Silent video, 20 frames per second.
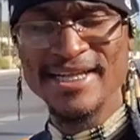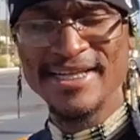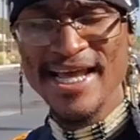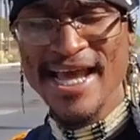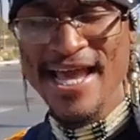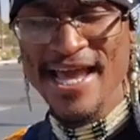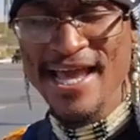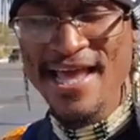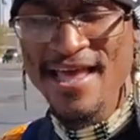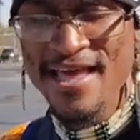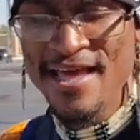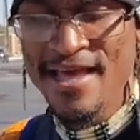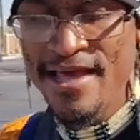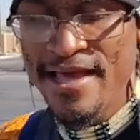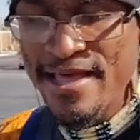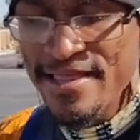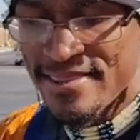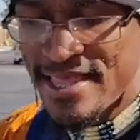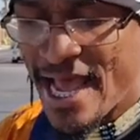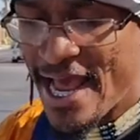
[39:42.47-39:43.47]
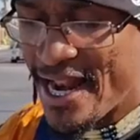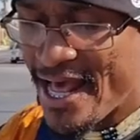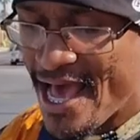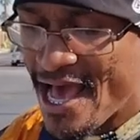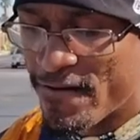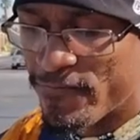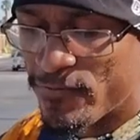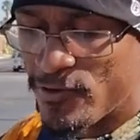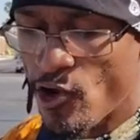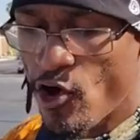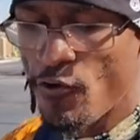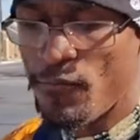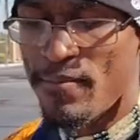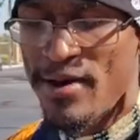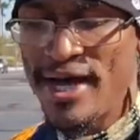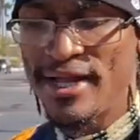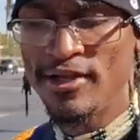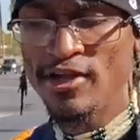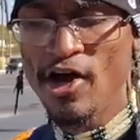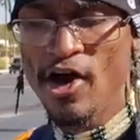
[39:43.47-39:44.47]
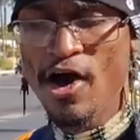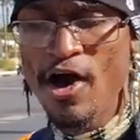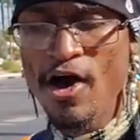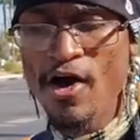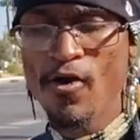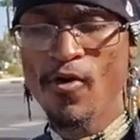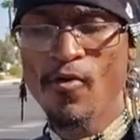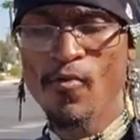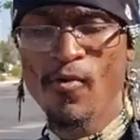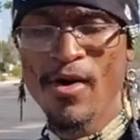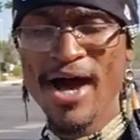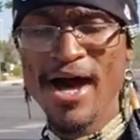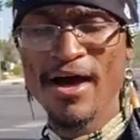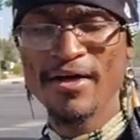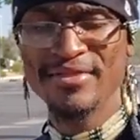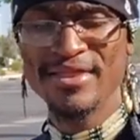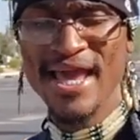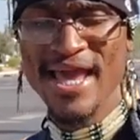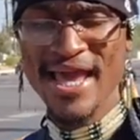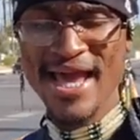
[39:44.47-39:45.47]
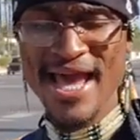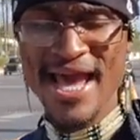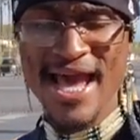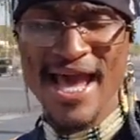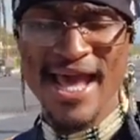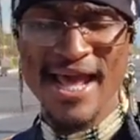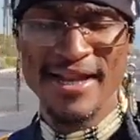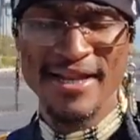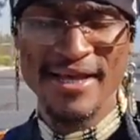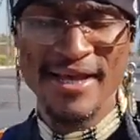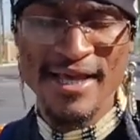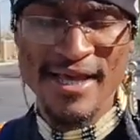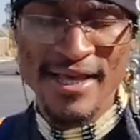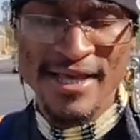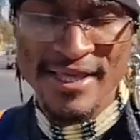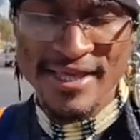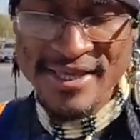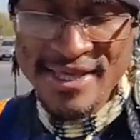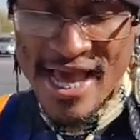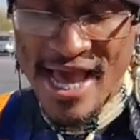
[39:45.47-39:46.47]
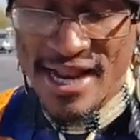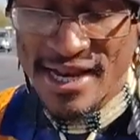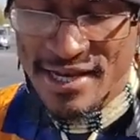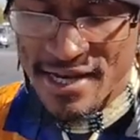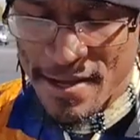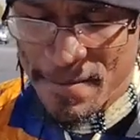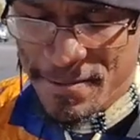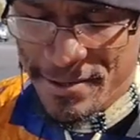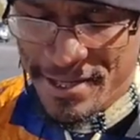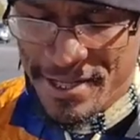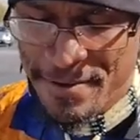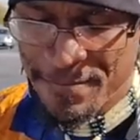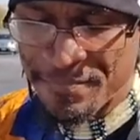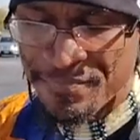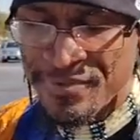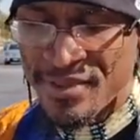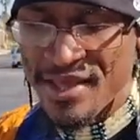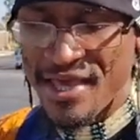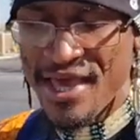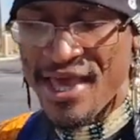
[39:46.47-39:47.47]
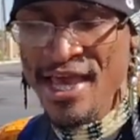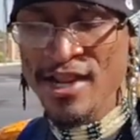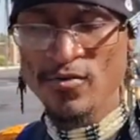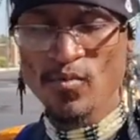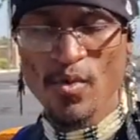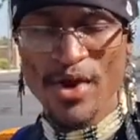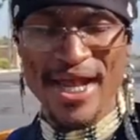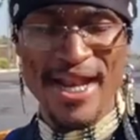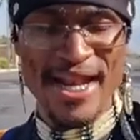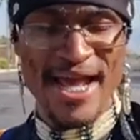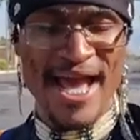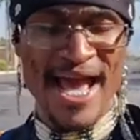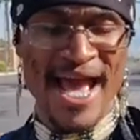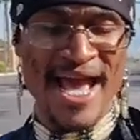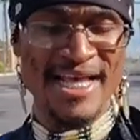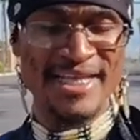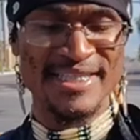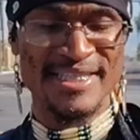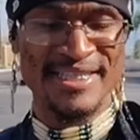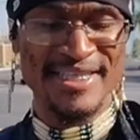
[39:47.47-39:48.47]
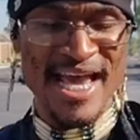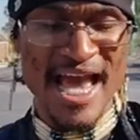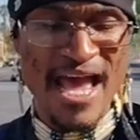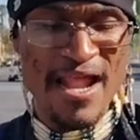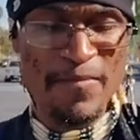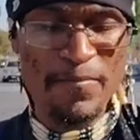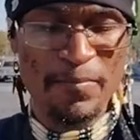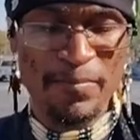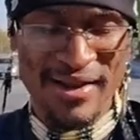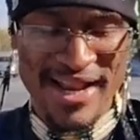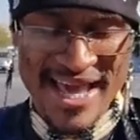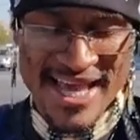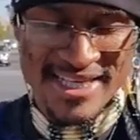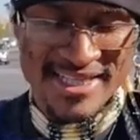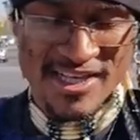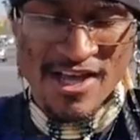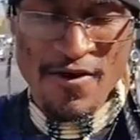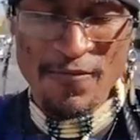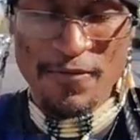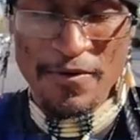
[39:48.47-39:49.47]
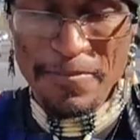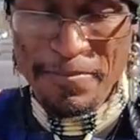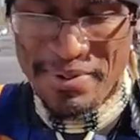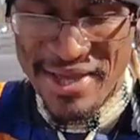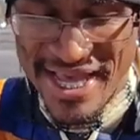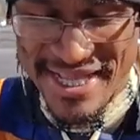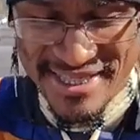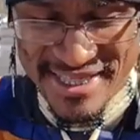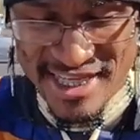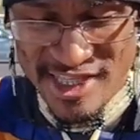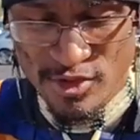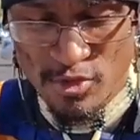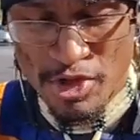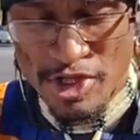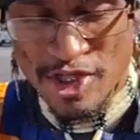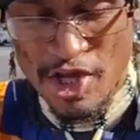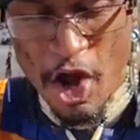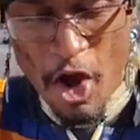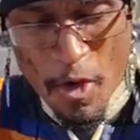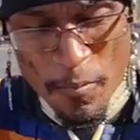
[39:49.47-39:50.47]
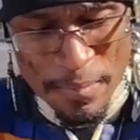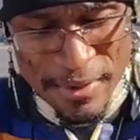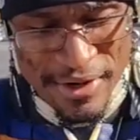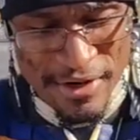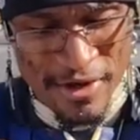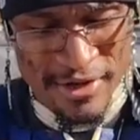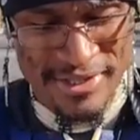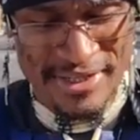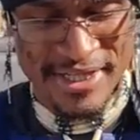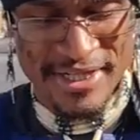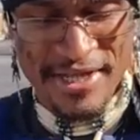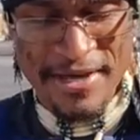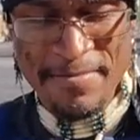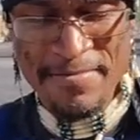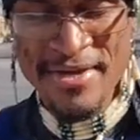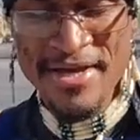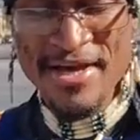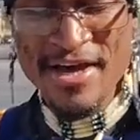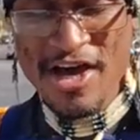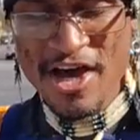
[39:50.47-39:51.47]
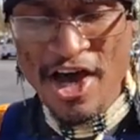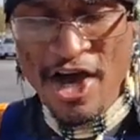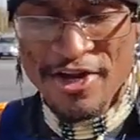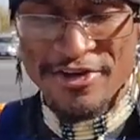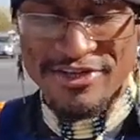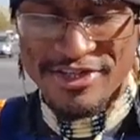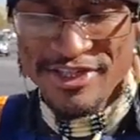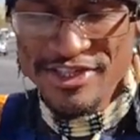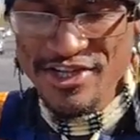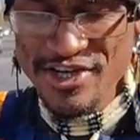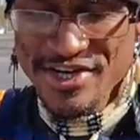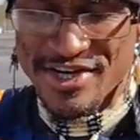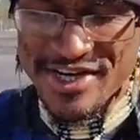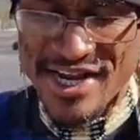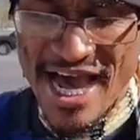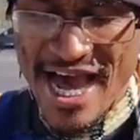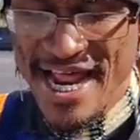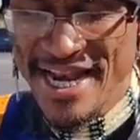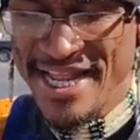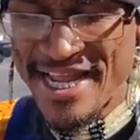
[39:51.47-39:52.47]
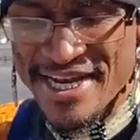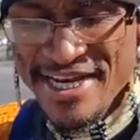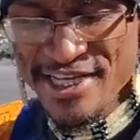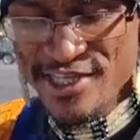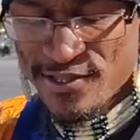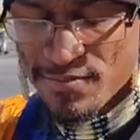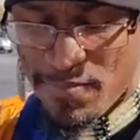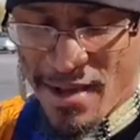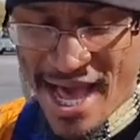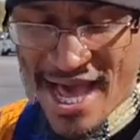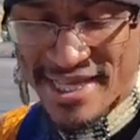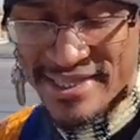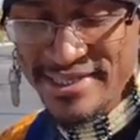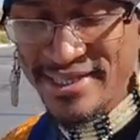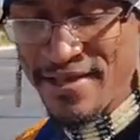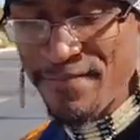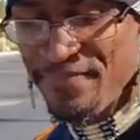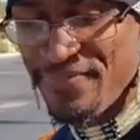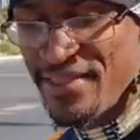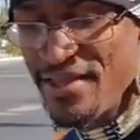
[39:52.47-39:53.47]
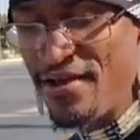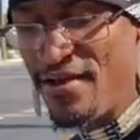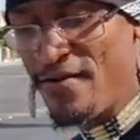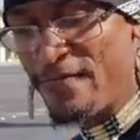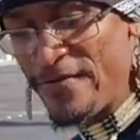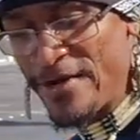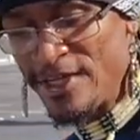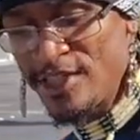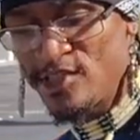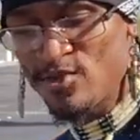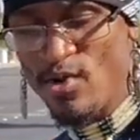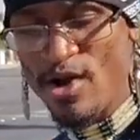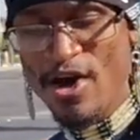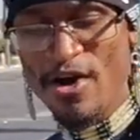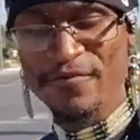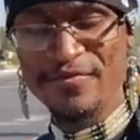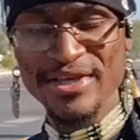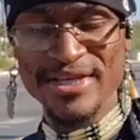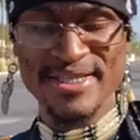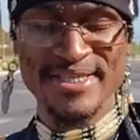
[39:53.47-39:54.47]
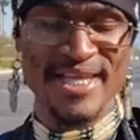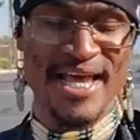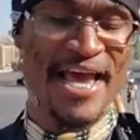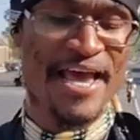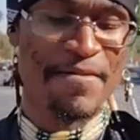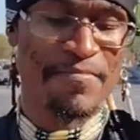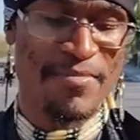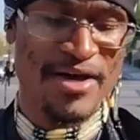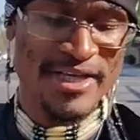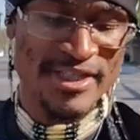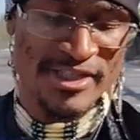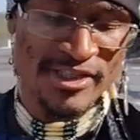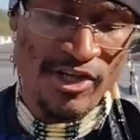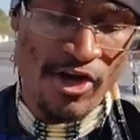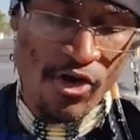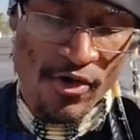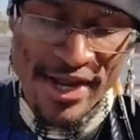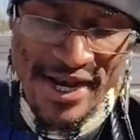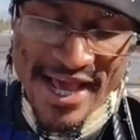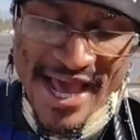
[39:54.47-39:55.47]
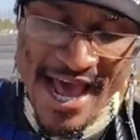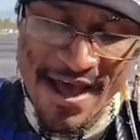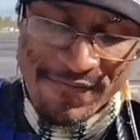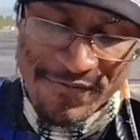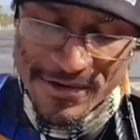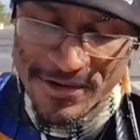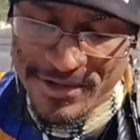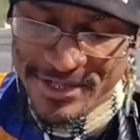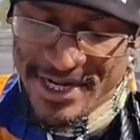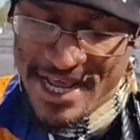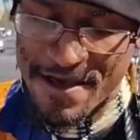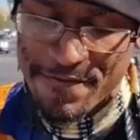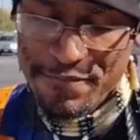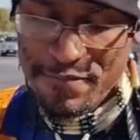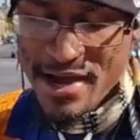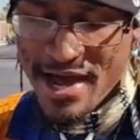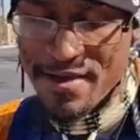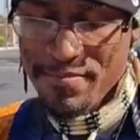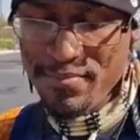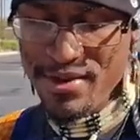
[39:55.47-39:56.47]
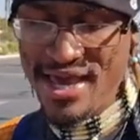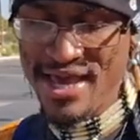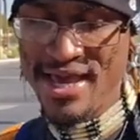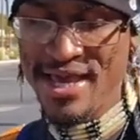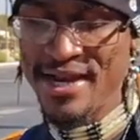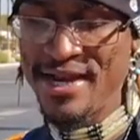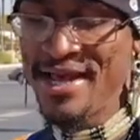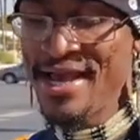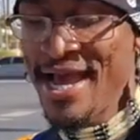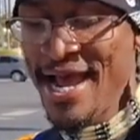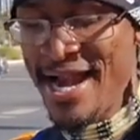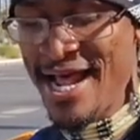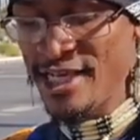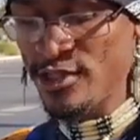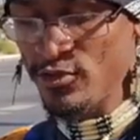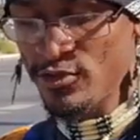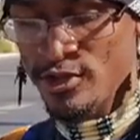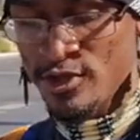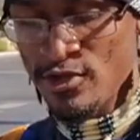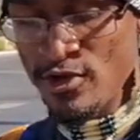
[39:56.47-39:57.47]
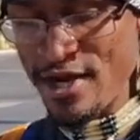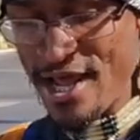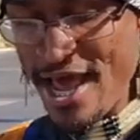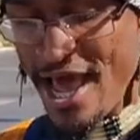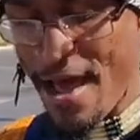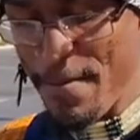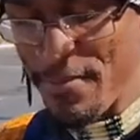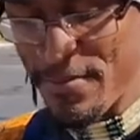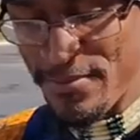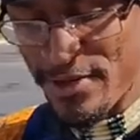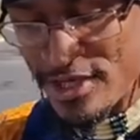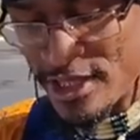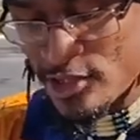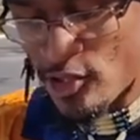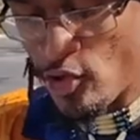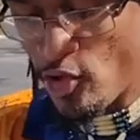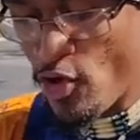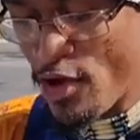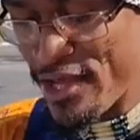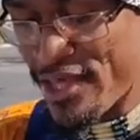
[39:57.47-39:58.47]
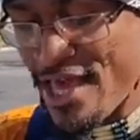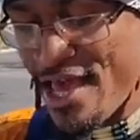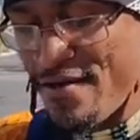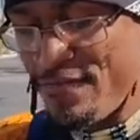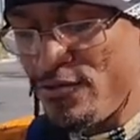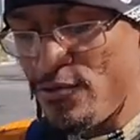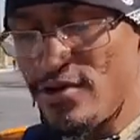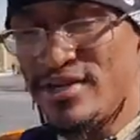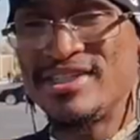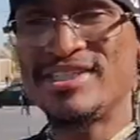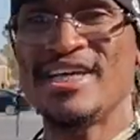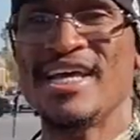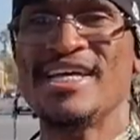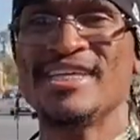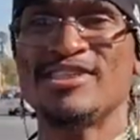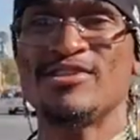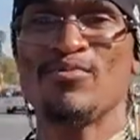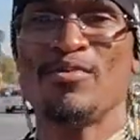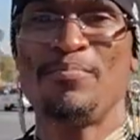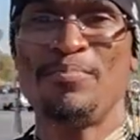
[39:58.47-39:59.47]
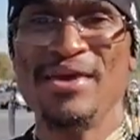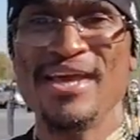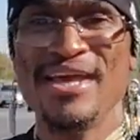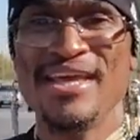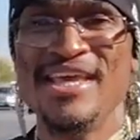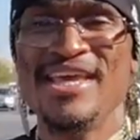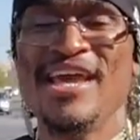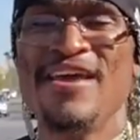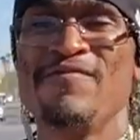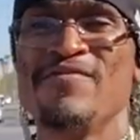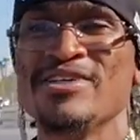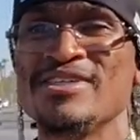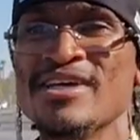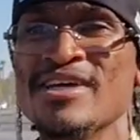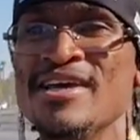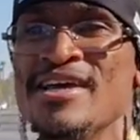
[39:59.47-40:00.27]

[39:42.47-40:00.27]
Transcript: and they that have loathed my law while they had yet liberty, and when as yet place of repentance was open unto them, understood not and despised it." Verse 12, the same must know it after death by pain. And that's what's going to happen because the Lord gave you a chance to repent. He gave us,